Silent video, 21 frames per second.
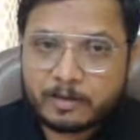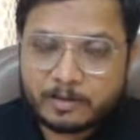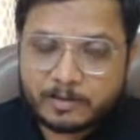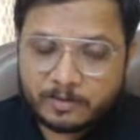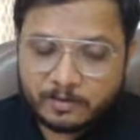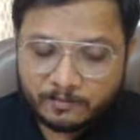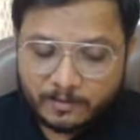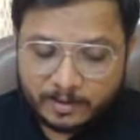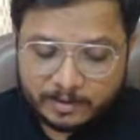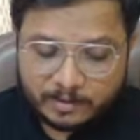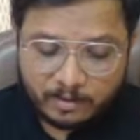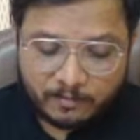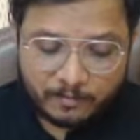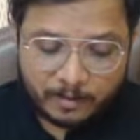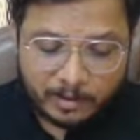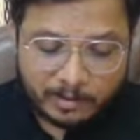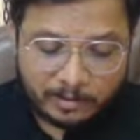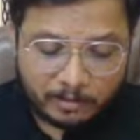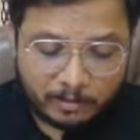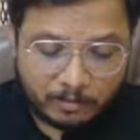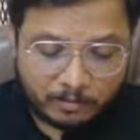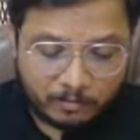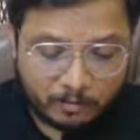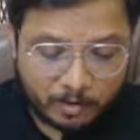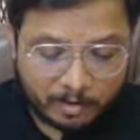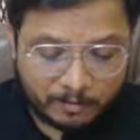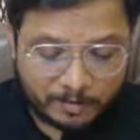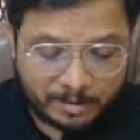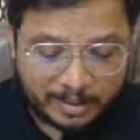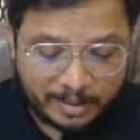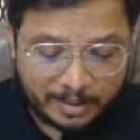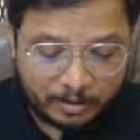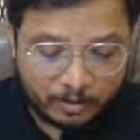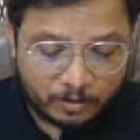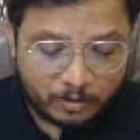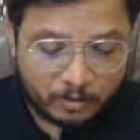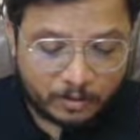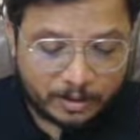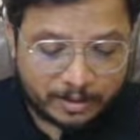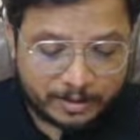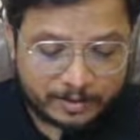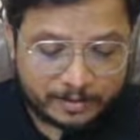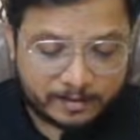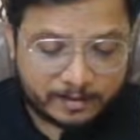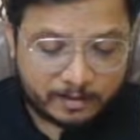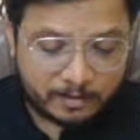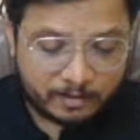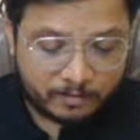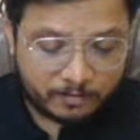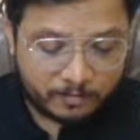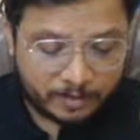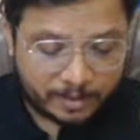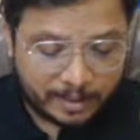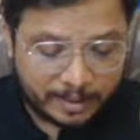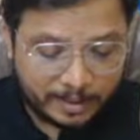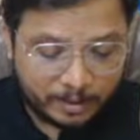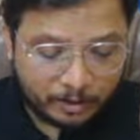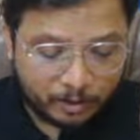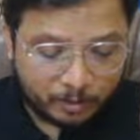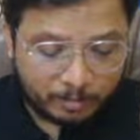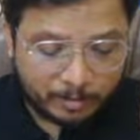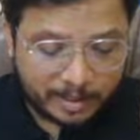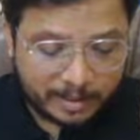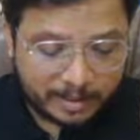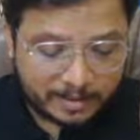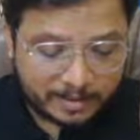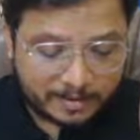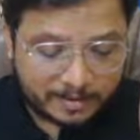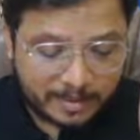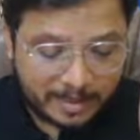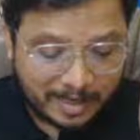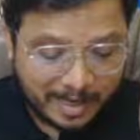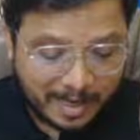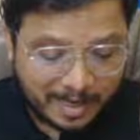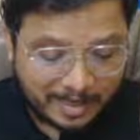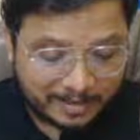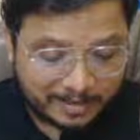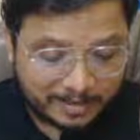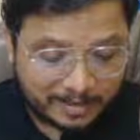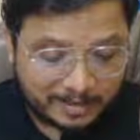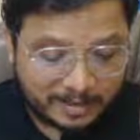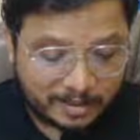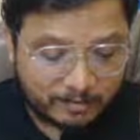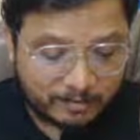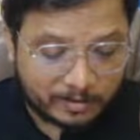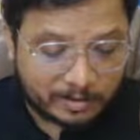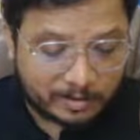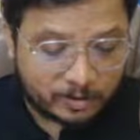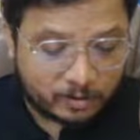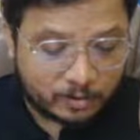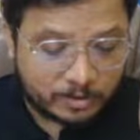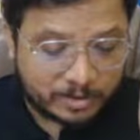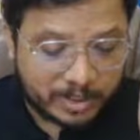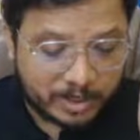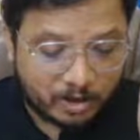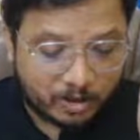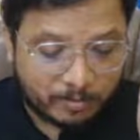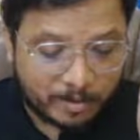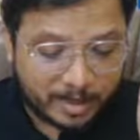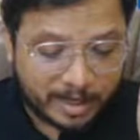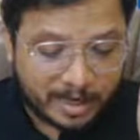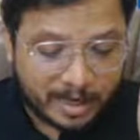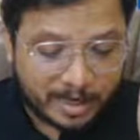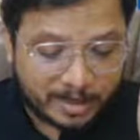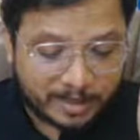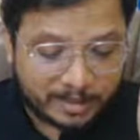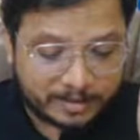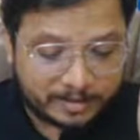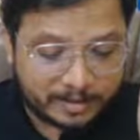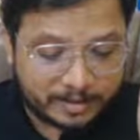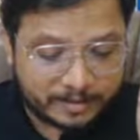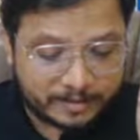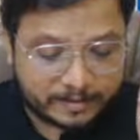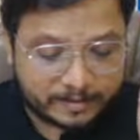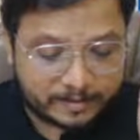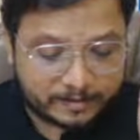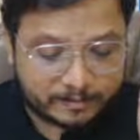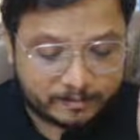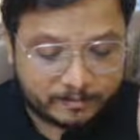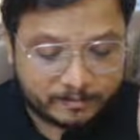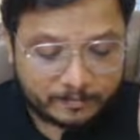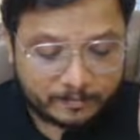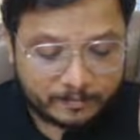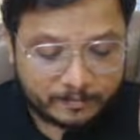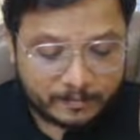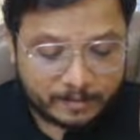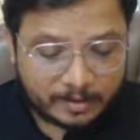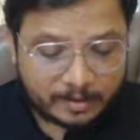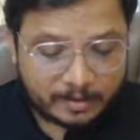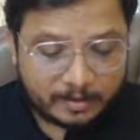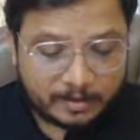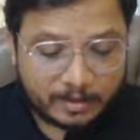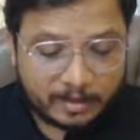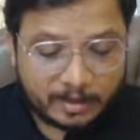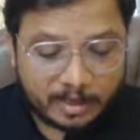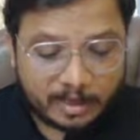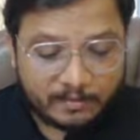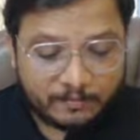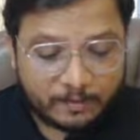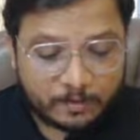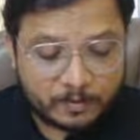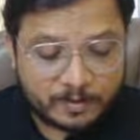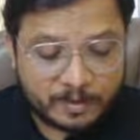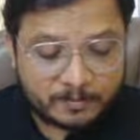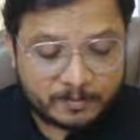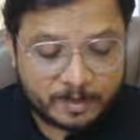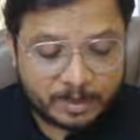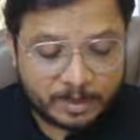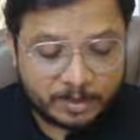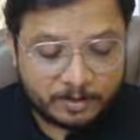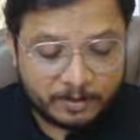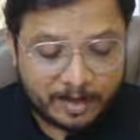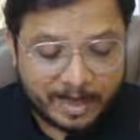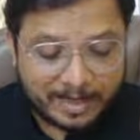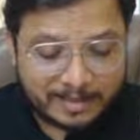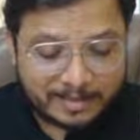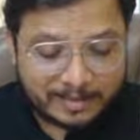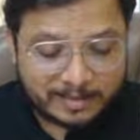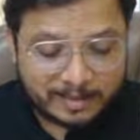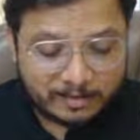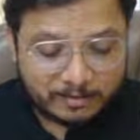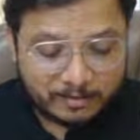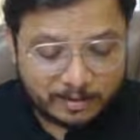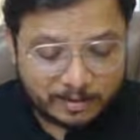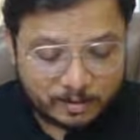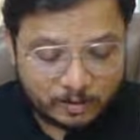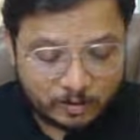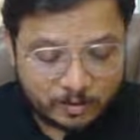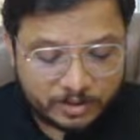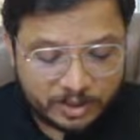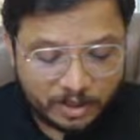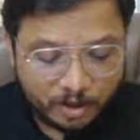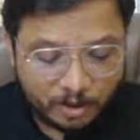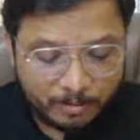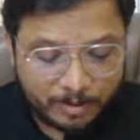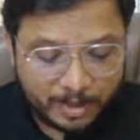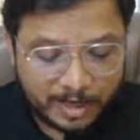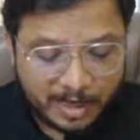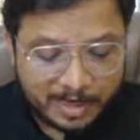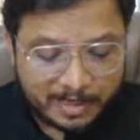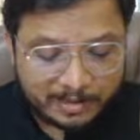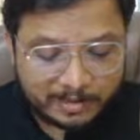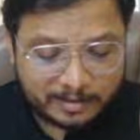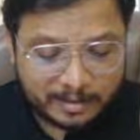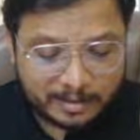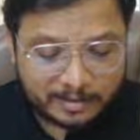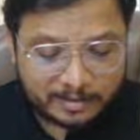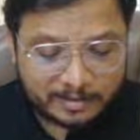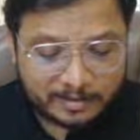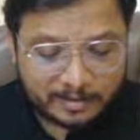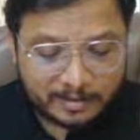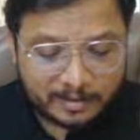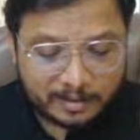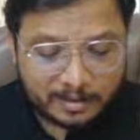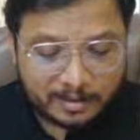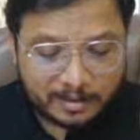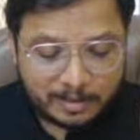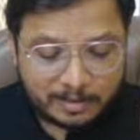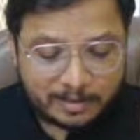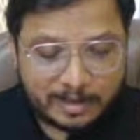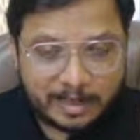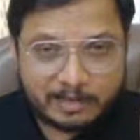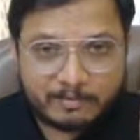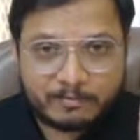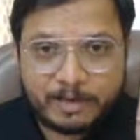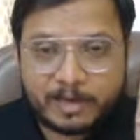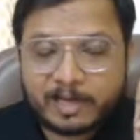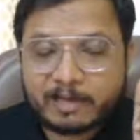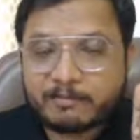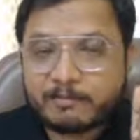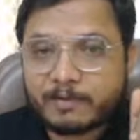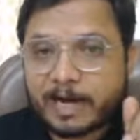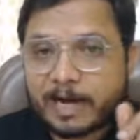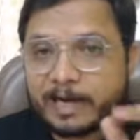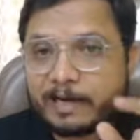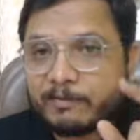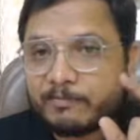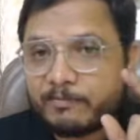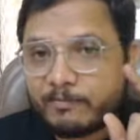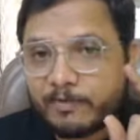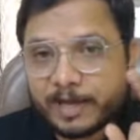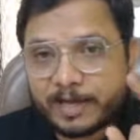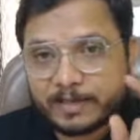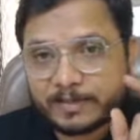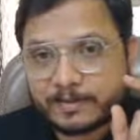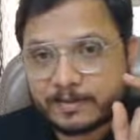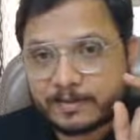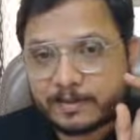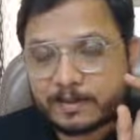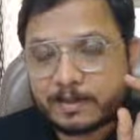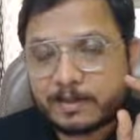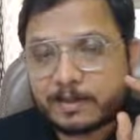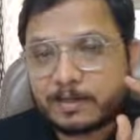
So first of all, what we need to do is we need to place s is equals to j omega in this. If you substitute s is equals to j omega in this, then we can write phase.